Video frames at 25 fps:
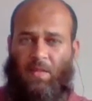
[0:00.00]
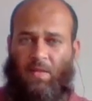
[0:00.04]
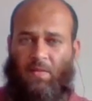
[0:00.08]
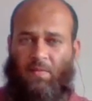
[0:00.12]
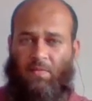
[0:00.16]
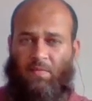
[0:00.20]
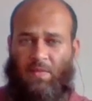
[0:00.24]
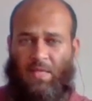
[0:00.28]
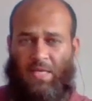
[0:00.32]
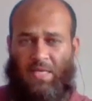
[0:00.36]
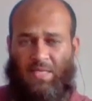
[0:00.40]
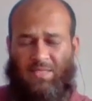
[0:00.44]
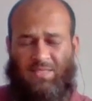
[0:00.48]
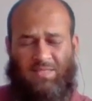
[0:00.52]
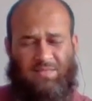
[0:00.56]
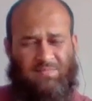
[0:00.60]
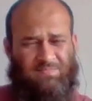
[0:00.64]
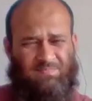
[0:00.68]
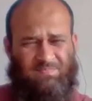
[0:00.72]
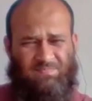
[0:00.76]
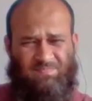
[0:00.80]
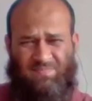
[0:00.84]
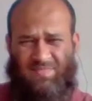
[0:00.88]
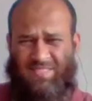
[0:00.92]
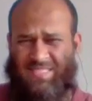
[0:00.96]
Then
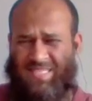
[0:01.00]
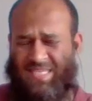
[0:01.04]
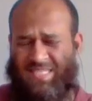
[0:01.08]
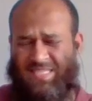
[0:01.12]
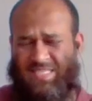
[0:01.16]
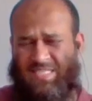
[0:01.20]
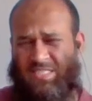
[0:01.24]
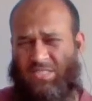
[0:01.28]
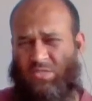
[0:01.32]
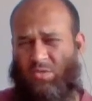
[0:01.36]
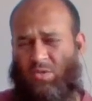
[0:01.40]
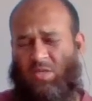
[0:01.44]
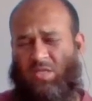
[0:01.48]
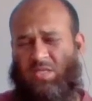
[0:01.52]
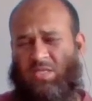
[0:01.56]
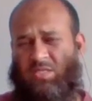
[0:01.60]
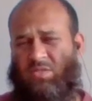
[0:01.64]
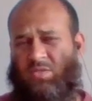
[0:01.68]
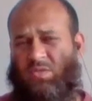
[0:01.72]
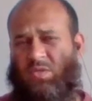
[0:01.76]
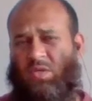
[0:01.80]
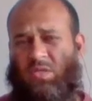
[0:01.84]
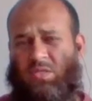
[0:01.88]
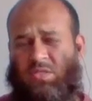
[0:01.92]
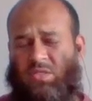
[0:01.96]
sandy soil is
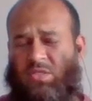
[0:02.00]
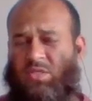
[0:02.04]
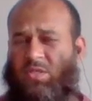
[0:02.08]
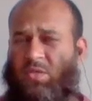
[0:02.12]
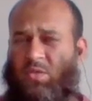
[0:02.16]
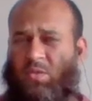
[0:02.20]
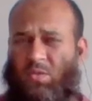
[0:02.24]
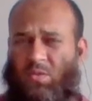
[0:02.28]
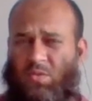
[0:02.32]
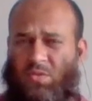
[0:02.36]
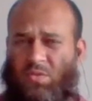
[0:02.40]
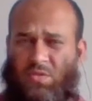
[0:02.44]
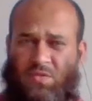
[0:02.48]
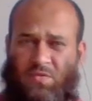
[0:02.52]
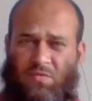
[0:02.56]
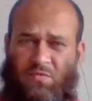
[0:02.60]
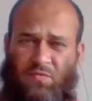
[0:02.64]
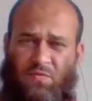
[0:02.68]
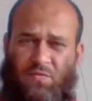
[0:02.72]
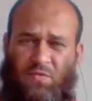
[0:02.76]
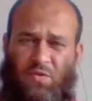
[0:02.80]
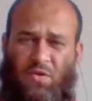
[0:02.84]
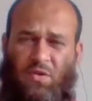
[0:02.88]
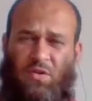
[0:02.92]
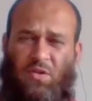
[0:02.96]
not used
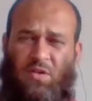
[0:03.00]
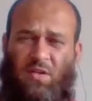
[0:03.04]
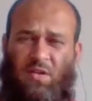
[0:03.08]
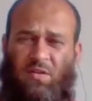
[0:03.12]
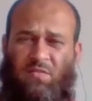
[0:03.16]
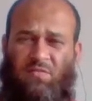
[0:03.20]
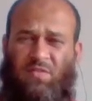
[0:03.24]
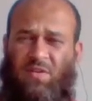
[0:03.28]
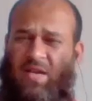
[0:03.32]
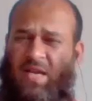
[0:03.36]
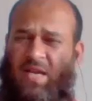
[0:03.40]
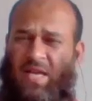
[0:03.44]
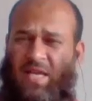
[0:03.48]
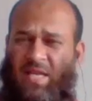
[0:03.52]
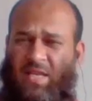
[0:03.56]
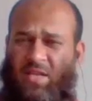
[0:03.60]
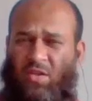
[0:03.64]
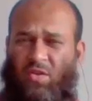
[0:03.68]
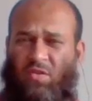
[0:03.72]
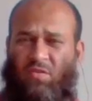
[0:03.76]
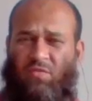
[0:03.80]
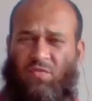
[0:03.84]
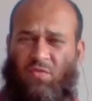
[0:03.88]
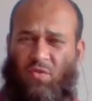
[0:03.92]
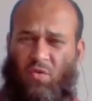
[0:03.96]
for a variety
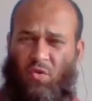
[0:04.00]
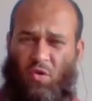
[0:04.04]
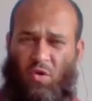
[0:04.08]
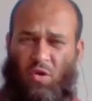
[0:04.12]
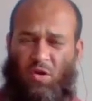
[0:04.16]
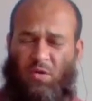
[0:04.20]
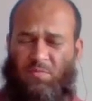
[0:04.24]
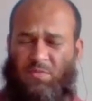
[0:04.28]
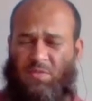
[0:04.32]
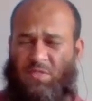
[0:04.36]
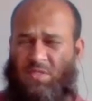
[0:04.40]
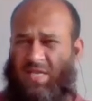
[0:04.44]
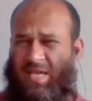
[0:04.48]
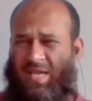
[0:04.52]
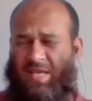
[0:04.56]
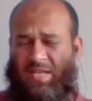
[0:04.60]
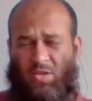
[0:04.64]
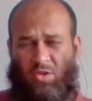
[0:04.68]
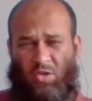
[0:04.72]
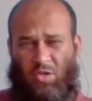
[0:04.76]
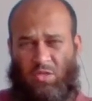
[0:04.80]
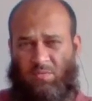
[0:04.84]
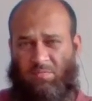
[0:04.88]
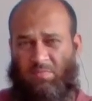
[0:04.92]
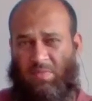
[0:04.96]
of crops and
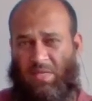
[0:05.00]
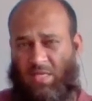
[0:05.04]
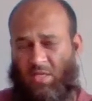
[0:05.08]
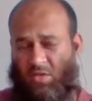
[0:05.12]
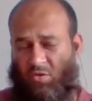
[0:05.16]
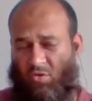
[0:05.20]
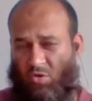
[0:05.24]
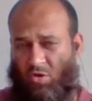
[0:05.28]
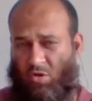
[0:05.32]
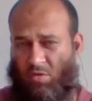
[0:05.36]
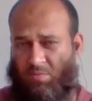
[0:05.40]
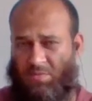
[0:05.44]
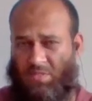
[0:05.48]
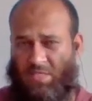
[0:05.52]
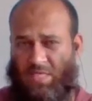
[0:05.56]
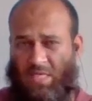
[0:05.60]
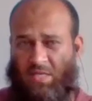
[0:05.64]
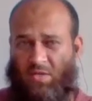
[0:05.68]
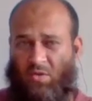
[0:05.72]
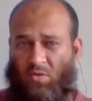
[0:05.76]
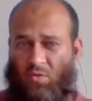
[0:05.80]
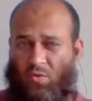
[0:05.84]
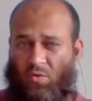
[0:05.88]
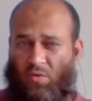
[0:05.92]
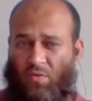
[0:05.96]
not many crops
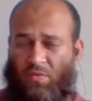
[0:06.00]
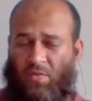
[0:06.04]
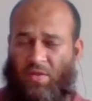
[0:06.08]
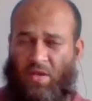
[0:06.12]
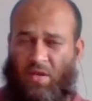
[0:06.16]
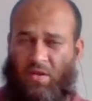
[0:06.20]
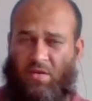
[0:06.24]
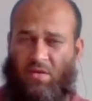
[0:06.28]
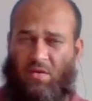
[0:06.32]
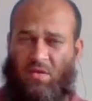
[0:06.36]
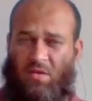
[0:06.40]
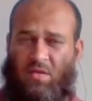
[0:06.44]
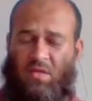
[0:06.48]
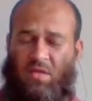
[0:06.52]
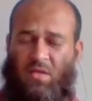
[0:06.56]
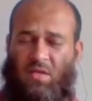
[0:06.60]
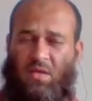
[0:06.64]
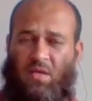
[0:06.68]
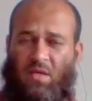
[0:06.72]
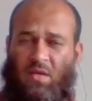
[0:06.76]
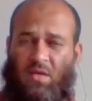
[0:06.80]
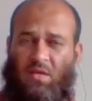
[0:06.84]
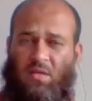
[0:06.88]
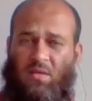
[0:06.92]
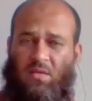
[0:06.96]
can grow there.
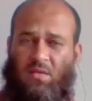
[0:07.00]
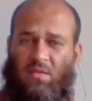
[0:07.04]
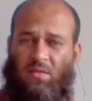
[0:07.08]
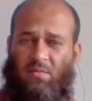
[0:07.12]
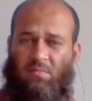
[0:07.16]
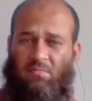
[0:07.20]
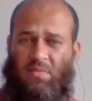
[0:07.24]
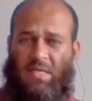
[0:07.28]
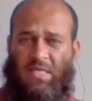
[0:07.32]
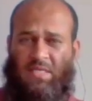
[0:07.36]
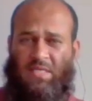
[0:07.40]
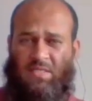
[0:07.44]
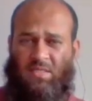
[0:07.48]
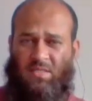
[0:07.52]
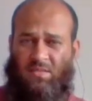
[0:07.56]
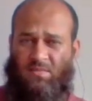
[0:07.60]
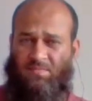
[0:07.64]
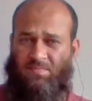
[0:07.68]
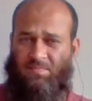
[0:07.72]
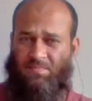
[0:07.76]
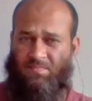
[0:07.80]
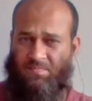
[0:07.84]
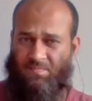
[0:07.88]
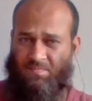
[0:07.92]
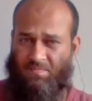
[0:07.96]
But
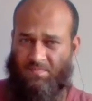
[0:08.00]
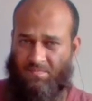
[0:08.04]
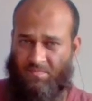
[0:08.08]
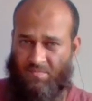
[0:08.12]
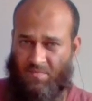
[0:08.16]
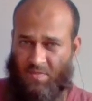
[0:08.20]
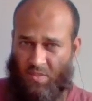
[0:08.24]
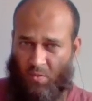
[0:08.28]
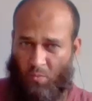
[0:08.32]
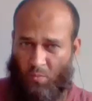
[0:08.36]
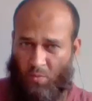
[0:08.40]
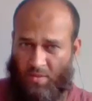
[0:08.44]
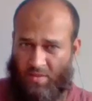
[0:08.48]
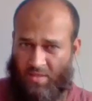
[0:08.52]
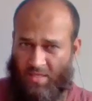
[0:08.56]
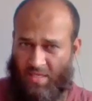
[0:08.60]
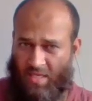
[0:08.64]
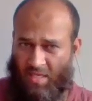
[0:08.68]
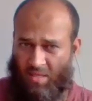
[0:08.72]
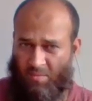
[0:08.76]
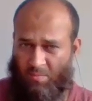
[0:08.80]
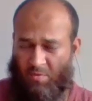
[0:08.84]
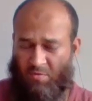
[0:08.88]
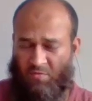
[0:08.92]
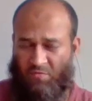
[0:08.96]
with the
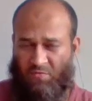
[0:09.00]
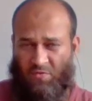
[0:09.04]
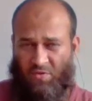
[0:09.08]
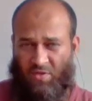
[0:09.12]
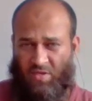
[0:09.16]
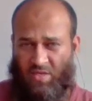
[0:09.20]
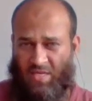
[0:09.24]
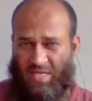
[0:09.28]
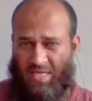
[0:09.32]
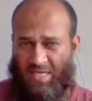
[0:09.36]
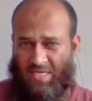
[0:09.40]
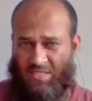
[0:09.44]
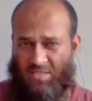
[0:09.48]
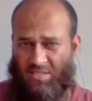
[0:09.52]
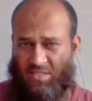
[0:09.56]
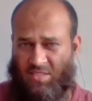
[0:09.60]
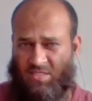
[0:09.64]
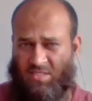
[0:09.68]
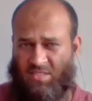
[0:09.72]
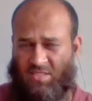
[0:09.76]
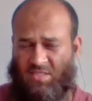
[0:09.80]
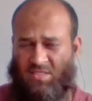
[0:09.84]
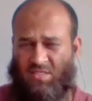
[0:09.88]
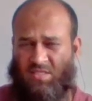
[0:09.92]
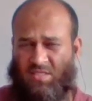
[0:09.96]
help of
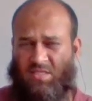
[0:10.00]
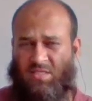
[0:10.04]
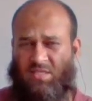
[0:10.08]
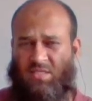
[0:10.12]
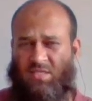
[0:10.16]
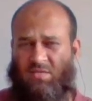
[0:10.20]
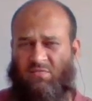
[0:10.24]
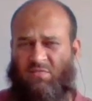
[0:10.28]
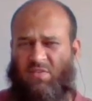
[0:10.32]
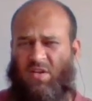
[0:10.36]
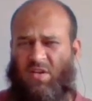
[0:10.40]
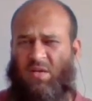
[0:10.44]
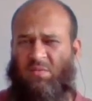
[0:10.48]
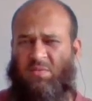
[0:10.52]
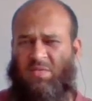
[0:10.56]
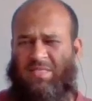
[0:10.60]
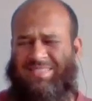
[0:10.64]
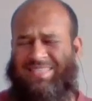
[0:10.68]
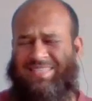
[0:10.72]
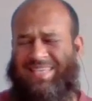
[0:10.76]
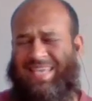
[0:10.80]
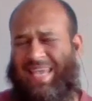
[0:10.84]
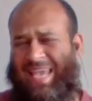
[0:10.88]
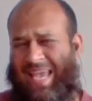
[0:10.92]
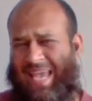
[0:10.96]
fertilizers,
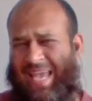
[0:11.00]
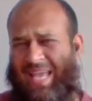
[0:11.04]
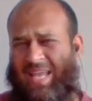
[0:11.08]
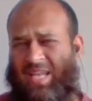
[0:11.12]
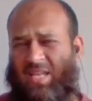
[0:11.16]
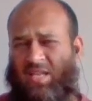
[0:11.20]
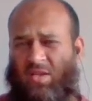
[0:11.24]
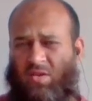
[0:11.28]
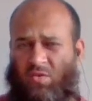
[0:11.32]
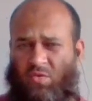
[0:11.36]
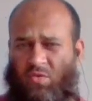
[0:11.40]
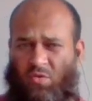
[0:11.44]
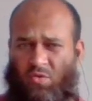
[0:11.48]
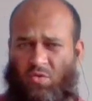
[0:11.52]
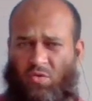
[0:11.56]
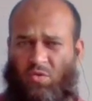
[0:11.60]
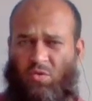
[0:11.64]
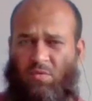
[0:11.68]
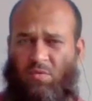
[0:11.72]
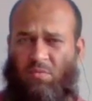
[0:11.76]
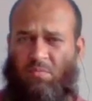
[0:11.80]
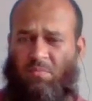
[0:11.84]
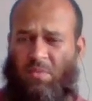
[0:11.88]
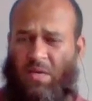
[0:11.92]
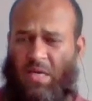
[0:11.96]
farmers can
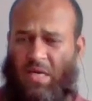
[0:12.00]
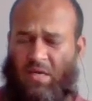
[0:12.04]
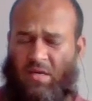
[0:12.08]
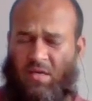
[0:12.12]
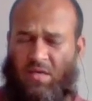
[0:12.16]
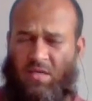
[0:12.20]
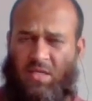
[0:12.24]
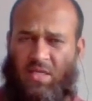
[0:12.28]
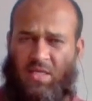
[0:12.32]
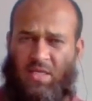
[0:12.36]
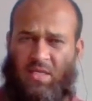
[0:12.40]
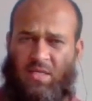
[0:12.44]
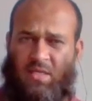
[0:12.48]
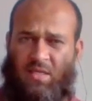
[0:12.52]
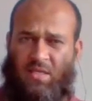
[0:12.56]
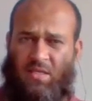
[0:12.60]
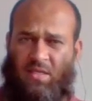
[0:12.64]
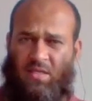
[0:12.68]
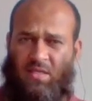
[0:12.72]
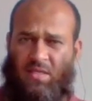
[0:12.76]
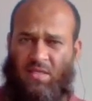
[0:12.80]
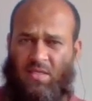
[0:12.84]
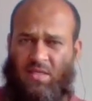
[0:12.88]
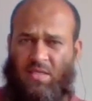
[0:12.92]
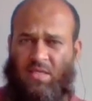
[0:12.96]
grow barley,
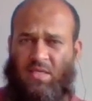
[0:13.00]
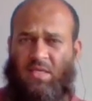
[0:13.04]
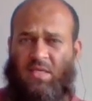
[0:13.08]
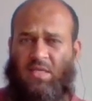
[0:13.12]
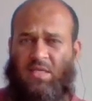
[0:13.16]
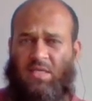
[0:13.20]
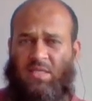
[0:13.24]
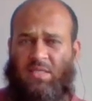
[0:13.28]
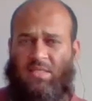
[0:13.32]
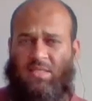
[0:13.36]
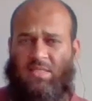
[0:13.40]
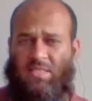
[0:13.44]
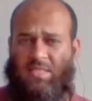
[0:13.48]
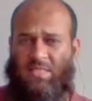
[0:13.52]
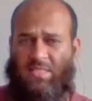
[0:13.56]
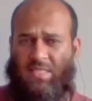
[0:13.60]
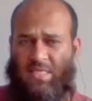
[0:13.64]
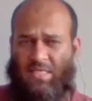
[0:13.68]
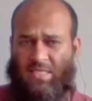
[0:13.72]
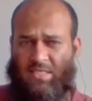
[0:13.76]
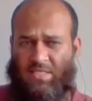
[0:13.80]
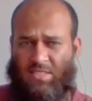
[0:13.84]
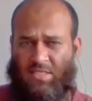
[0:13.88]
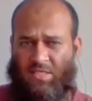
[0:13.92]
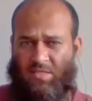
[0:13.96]

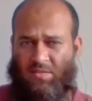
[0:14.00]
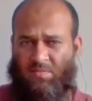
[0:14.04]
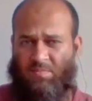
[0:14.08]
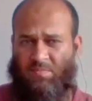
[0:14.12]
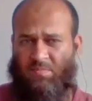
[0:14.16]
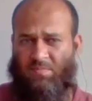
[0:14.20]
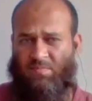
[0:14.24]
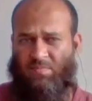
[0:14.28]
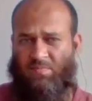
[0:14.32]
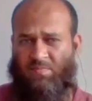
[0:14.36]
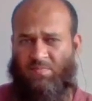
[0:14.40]
sesame,